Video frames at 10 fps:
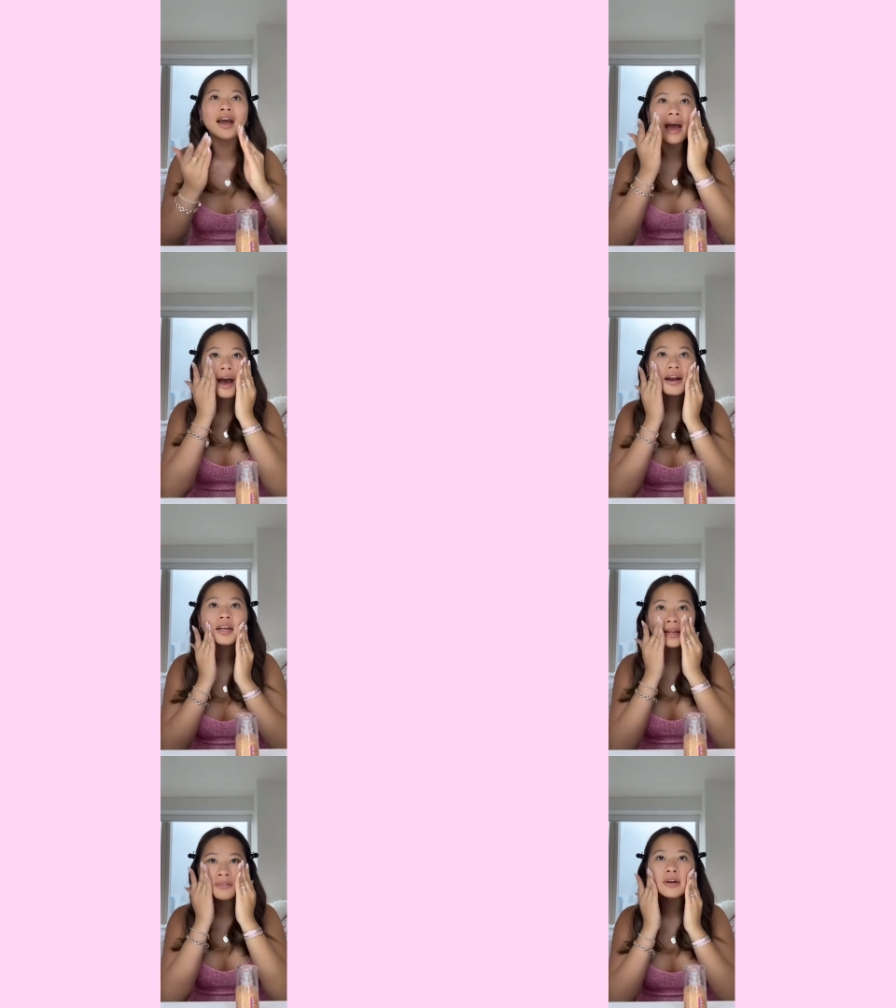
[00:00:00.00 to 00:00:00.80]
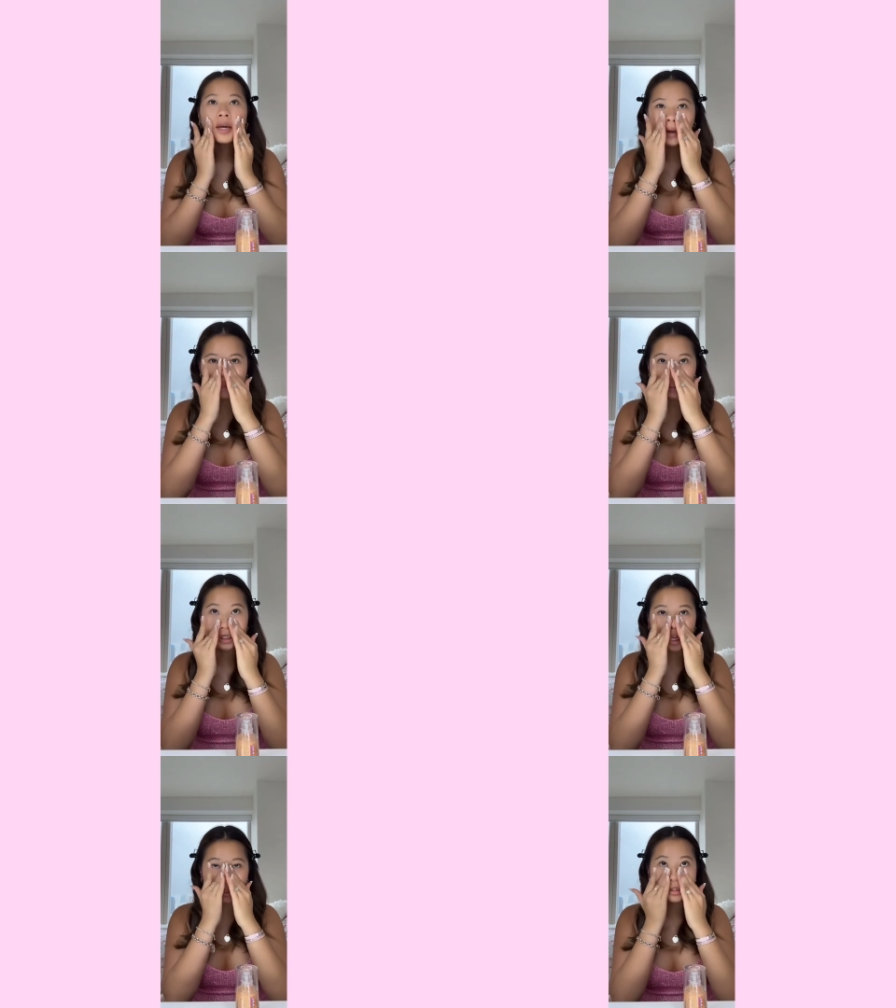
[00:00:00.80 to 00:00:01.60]
and I keep forgetting to
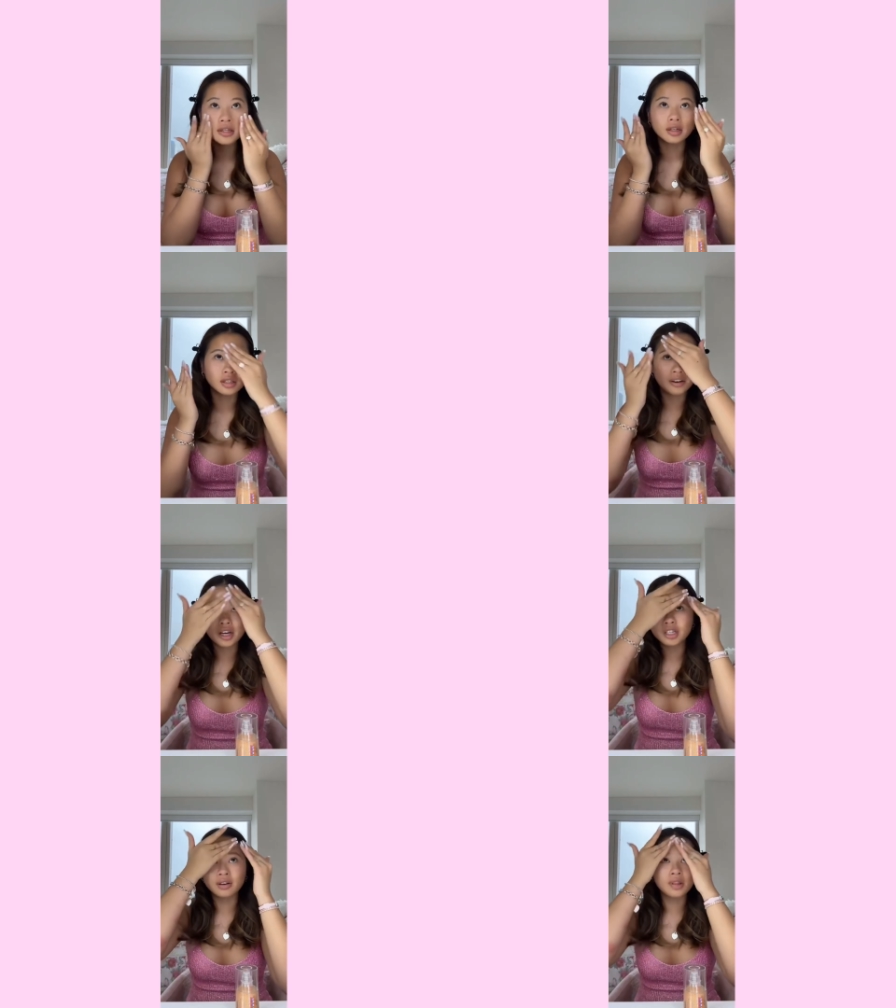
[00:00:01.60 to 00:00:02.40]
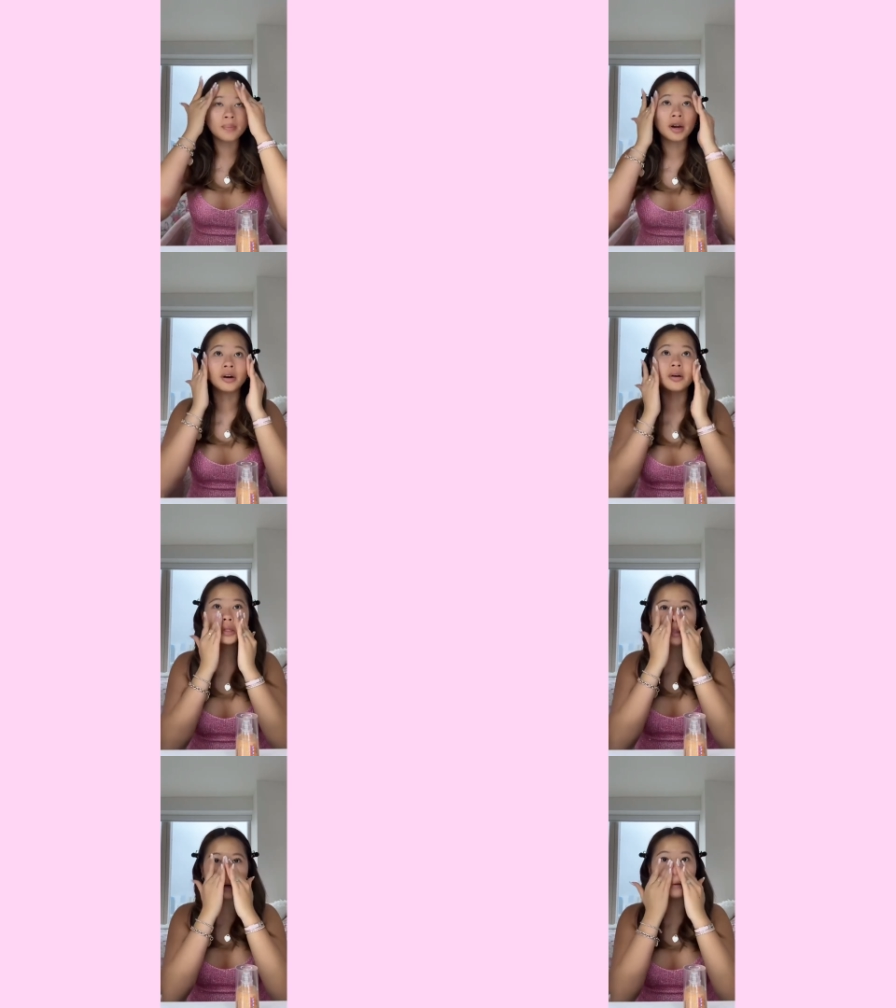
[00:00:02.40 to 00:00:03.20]
change the direction of the barrel,
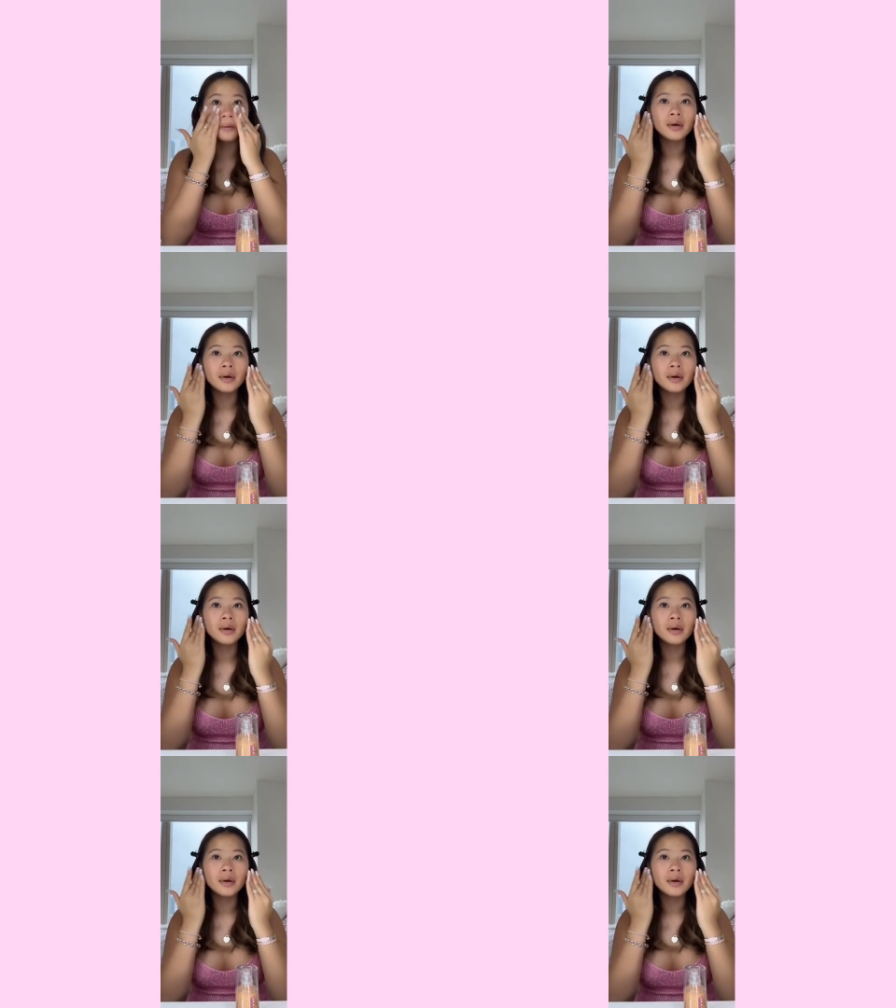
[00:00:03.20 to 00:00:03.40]
so